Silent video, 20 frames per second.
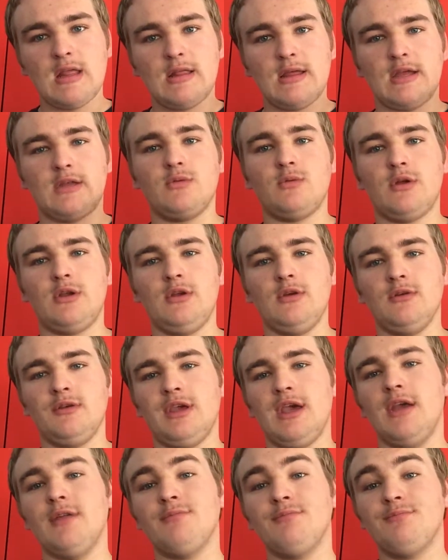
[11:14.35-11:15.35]
that's when you'll
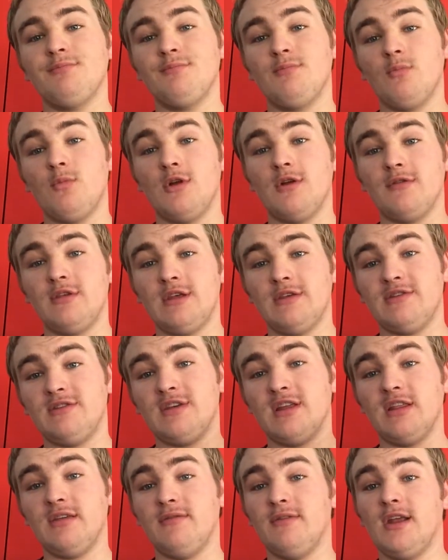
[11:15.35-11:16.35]
get one of these
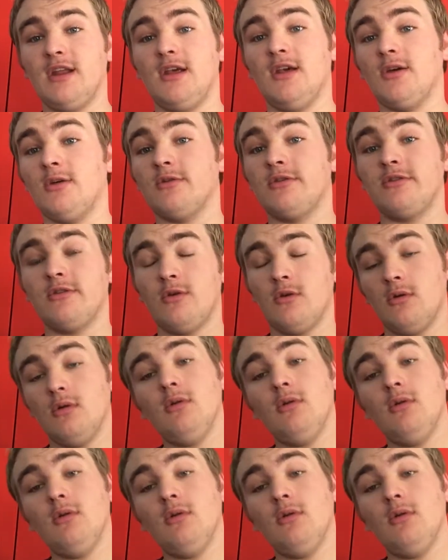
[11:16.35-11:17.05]
silly videos,